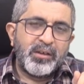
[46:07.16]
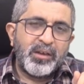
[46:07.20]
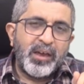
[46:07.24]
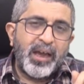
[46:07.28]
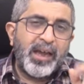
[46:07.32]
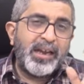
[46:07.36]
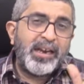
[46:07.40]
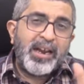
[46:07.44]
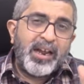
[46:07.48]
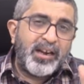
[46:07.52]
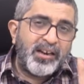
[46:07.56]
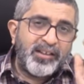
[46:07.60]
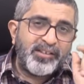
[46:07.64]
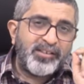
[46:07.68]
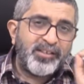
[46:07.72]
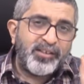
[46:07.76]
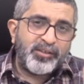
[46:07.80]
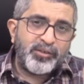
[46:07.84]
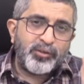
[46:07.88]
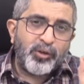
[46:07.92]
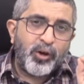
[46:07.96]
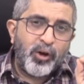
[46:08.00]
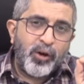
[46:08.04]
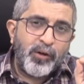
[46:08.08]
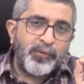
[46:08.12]

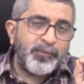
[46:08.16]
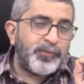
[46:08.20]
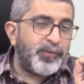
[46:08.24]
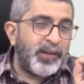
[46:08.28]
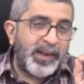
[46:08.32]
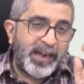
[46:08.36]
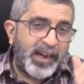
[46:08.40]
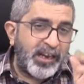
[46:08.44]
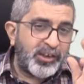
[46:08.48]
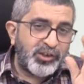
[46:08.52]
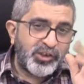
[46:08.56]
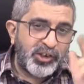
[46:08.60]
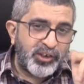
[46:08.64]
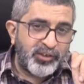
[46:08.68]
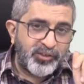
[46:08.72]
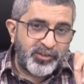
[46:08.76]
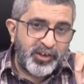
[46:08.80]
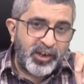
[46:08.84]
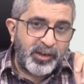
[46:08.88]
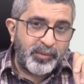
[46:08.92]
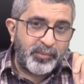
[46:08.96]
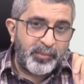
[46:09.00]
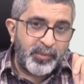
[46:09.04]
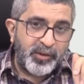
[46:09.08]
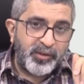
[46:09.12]
analysis of financial
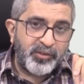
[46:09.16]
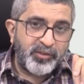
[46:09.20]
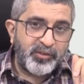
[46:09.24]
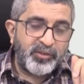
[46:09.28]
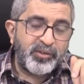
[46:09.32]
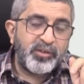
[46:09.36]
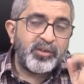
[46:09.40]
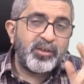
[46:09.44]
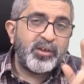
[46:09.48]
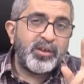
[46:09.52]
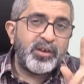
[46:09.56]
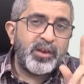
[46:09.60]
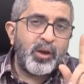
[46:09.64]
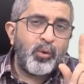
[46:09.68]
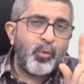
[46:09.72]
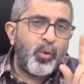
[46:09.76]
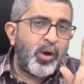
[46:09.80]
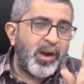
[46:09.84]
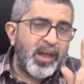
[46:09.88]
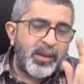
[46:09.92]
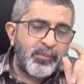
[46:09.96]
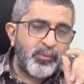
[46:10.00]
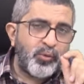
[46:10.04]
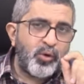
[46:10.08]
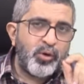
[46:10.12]
statements. Now
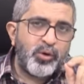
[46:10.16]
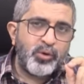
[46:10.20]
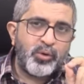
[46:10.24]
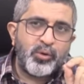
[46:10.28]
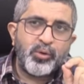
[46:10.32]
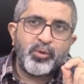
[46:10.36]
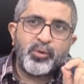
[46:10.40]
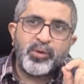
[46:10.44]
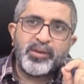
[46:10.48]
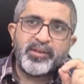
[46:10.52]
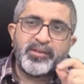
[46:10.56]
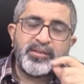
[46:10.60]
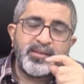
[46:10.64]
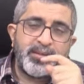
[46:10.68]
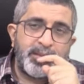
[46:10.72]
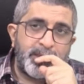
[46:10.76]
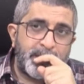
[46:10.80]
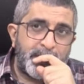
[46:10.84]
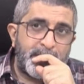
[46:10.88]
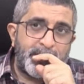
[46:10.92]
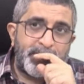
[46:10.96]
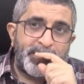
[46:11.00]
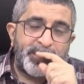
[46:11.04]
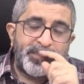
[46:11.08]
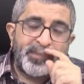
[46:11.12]
what I am going to do is,
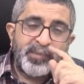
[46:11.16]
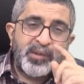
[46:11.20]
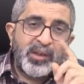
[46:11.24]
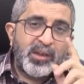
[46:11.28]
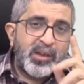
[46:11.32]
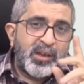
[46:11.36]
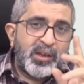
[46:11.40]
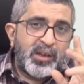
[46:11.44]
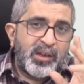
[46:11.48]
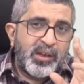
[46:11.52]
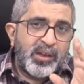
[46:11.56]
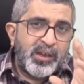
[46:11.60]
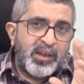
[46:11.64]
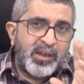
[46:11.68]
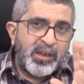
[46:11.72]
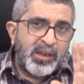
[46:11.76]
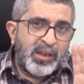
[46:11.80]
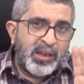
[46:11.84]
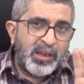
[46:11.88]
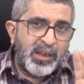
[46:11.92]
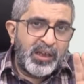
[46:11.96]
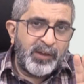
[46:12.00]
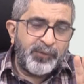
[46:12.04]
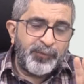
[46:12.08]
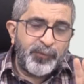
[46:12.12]

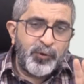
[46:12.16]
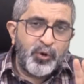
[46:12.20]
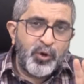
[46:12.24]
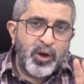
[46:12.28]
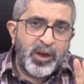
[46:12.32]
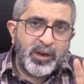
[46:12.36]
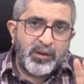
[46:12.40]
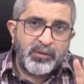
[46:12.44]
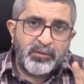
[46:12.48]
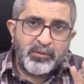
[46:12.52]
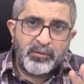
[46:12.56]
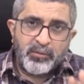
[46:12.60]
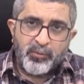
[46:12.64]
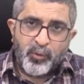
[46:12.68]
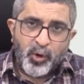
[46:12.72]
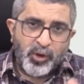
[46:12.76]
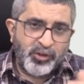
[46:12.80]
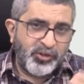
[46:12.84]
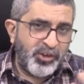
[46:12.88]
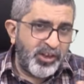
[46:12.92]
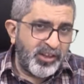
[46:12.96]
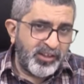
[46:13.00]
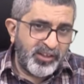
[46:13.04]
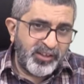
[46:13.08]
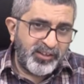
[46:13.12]
if you are
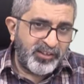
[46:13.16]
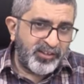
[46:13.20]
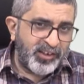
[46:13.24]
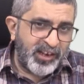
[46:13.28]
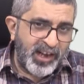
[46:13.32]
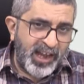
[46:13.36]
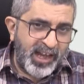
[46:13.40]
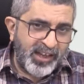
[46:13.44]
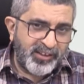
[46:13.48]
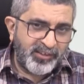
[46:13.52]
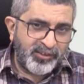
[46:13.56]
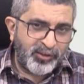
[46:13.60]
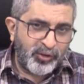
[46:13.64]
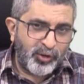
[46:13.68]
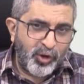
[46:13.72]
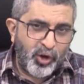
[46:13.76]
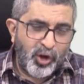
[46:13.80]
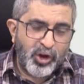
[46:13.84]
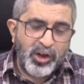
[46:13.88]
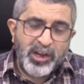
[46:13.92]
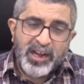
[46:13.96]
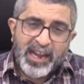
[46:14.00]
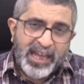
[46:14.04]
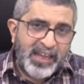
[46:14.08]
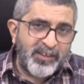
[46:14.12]
watching this class
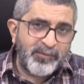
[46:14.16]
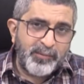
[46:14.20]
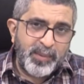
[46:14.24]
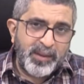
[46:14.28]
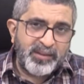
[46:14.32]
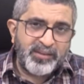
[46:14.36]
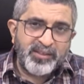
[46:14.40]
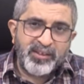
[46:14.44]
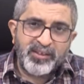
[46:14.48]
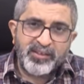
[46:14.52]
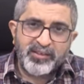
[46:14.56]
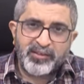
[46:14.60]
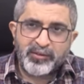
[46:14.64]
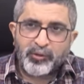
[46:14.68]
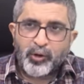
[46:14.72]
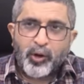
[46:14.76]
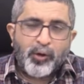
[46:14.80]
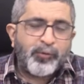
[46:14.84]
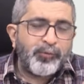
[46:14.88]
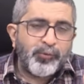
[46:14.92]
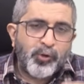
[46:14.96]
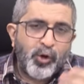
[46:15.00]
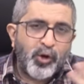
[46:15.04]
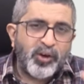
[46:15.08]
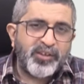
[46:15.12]
on live basis,
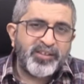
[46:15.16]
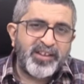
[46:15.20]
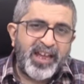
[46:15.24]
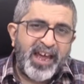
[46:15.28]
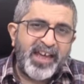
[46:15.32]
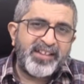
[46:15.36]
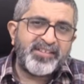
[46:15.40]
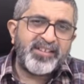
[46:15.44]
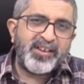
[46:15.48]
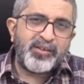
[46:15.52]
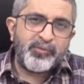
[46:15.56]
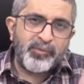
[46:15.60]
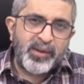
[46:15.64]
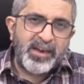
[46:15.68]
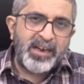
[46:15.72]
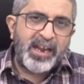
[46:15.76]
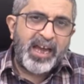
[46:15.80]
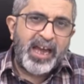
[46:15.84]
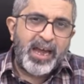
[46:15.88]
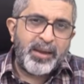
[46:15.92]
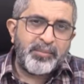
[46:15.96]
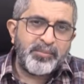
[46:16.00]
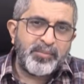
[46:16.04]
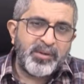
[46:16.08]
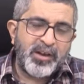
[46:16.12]
of course as and when
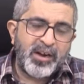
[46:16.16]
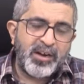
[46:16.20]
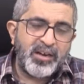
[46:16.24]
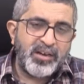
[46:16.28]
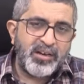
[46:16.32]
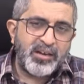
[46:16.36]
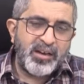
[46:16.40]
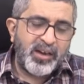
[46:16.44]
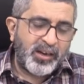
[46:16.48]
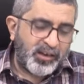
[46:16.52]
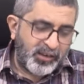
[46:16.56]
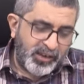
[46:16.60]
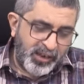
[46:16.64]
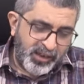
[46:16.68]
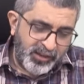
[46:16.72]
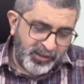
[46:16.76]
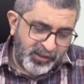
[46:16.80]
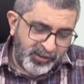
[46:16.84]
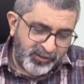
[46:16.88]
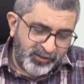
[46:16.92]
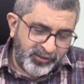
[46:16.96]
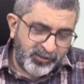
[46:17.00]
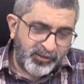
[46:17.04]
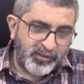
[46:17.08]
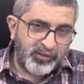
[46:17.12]
I am conducting
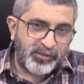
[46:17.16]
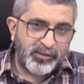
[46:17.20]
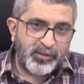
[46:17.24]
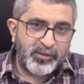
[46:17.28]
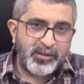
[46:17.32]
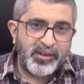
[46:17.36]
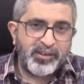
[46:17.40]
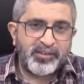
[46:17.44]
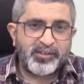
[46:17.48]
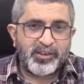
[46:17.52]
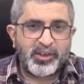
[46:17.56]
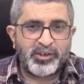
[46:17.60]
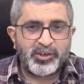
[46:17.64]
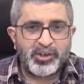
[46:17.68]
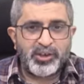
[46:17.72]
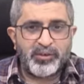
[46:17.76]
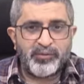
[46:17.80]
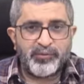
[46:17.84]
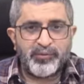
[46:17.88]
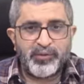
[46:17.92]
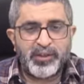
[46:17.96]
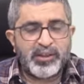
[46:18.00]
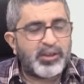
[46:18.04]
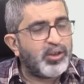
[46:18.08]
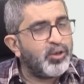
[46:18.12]
this discussion
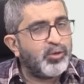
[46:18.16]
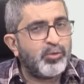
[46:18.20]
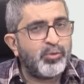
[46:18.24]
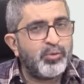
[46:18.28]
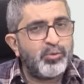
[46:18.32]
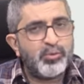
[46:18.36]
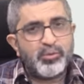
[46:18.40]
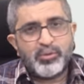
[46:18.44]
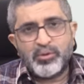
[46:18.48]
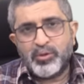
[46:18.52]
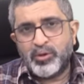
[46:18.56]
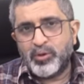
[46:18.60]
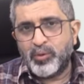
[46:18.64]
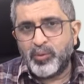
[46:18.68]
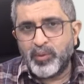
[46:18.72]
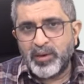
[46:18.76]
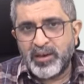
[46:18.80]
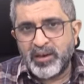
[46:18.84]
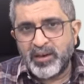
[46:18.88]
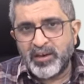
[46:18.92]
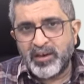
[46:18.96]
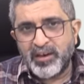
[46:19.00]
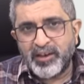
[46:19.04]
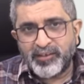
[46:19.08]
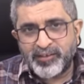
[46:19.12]
with you, you
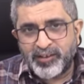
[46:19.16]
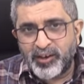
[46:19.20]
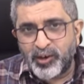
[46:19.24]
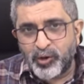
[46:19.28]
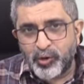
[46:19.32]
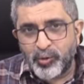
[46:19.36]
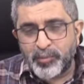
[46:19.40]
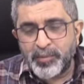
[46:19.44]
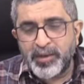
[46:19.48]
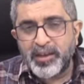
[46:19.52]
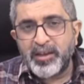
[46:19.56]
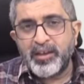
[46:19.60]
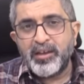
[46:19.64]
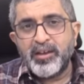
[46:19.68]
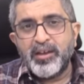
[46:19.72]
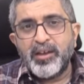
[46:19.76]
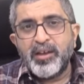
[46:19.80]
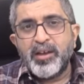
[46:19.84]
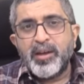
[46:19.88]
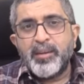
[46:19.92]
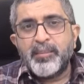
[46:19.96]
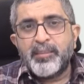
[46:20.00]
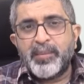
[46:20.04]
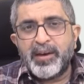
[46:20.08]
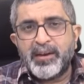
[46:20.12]
will listen to me.
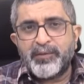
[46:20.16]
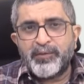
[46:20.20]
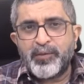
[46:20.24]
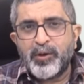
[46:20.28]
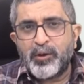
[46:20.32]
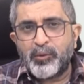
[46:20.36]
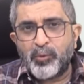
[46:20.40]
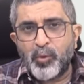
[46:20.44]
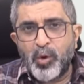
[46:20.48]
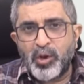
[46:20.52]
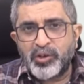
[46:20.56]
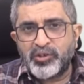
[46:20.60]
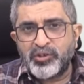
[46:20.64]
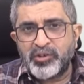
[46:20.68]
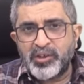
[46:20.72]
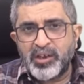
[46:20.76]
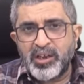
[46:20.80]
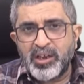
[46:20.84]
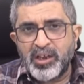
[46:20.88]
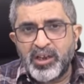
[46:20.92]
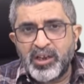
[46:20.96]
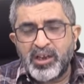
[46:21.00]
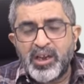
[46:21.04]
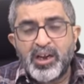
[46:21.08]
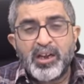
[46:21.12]
But if you are
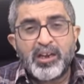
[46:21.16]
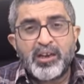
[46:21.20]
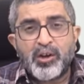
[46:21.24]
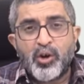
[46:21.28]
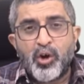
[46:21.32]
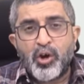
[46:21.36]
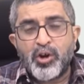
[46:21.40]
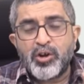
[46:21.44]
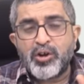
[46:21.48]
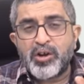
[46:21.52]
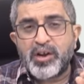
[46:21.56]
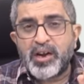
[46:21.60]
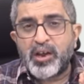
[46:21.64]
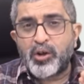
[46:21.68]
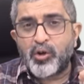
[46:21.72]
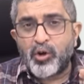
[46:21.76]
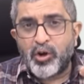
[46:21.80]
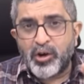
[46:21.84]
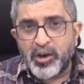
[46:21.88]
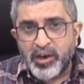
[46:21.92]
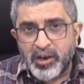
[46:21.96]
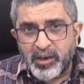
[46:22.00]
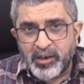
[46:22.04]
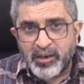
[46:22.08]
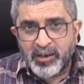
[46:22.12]
watching it on
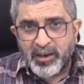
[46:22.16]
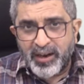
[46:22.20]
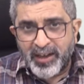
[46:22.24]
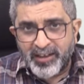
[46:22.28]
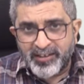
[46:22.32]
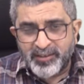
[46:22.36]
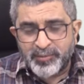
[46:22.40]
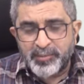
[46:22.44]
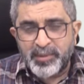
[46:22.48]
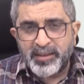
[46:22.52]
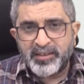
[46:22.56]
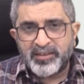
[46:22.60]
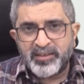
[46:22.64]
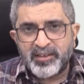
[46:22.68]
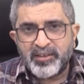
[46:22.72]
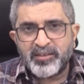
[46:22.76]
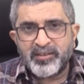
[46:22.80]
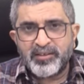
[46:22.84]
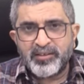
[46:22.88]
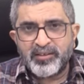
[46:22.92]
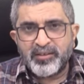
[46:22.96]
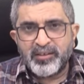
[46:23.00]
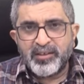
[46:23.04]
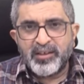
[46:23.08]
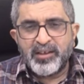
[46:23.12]
recorded class
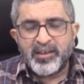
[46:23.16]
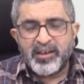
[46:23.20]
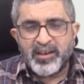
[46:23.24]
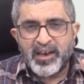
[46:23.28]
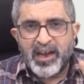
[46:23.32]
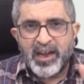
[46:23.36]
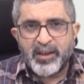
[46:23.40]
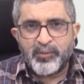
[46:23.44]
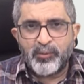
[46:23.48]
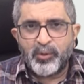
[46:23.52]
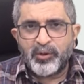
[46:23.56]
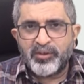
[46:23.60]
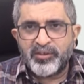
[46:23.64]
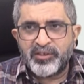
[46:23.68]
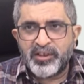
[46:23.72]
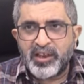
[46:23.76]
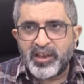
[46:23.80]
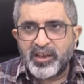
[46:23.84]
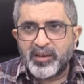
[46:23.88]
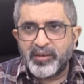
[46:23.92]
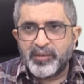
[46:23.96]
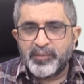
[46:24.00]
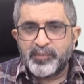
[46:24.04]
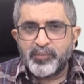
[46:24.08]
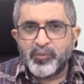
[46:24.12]
basis, I would
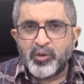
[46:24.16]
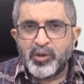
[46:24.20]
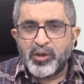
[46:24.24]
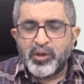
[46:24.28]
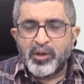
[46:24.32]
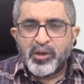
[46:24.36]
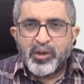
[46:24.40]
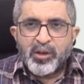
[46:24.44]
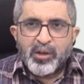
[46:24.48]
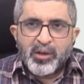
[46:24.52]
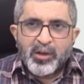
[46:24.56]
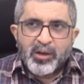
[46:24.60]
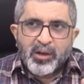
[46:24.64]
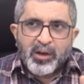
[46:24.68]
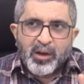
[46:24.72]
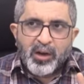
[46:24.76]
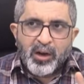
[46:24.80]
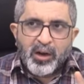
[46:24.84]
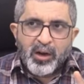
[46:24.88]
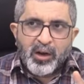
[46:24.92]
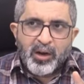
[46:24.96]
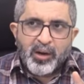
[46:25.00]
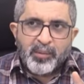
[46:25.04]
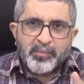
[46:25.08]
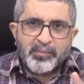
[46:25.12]
say,
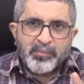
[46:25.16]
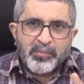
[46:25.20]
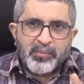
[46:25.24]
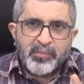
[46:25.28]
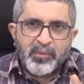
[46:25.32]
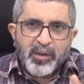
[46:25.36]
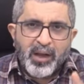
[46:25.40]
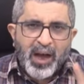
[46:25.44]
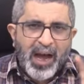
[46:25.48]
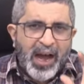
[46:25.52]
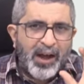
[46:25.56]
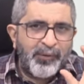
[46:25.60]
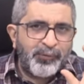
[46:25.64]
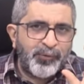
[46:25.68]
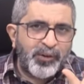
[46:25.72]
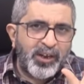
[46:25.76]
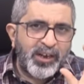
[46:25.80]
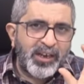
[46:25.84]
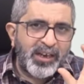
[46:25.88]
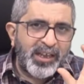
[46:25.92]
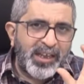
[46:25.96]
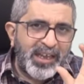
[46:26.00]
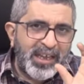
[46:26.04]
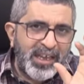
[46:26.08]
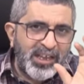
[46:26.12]
Um, after
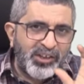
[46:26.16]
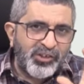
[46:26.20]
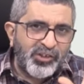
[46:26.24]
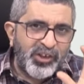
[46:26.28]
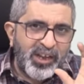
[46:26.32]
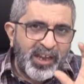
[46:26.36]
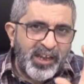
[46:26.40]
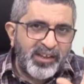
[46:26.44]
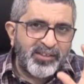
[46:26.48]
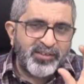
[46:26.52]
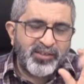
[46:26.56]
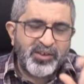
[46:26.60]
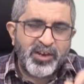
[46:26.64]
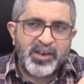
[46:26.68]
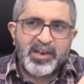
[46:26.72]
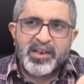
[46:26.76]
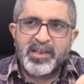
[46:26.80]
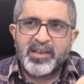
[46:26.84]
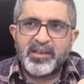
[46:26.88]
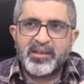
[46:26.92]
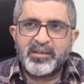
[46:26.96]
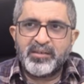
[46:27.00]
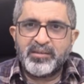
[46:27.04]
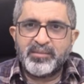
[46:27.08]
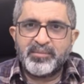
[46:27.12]
each case study,
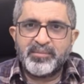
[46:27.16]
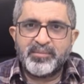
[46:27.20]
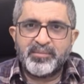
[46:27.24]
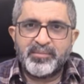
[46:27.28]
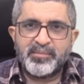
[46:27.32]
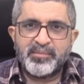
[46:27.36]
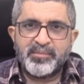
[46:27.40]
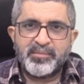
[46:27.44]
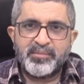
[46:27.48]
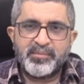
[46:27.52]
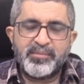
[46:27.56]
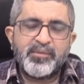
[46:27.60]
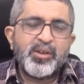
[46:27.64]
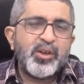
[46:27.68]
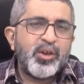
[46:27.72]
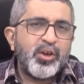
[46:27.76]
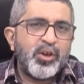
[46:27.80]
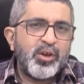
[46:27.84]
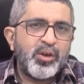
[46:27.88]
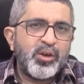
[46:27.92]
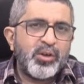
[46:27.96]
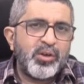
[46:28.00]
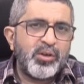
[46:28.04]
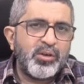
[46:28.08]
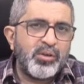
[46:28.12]

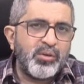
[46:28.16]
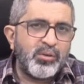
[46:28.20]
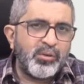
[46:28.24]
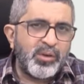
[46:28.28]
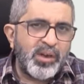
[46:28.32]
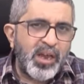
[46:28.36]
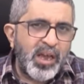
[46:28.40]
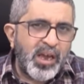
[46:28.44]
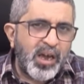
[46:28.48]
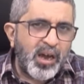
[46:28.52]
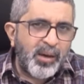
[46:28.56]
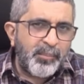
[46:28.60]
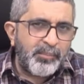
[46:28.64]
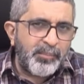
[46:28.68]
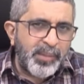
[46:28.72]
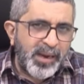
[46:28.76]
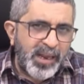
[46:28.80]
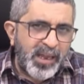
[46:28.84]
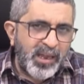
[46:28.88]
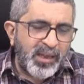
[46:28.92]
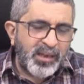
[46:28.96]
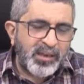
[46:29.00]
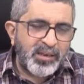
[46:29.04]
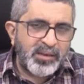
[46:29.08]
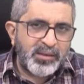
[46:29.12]
you take a
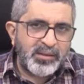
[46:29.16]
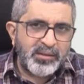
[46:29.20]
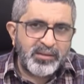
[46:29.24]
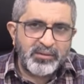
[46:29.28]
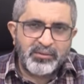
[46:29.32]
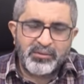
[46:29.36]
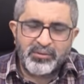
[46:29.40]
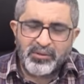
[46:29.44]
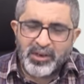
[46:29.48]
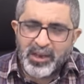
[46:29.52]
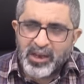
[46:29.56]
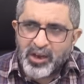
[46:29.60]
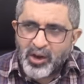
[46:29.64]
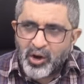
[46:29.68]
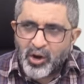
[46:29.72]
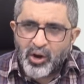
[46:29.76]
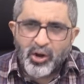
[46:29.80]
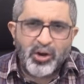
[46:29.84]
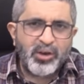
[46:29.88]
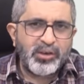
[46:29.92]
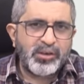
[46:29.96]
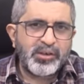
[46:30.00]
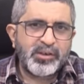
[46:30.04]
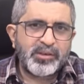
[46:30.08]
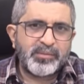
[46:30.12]
break, you take a
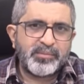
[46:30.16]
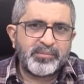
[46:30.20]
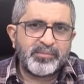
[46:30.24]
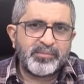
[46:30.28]
halt,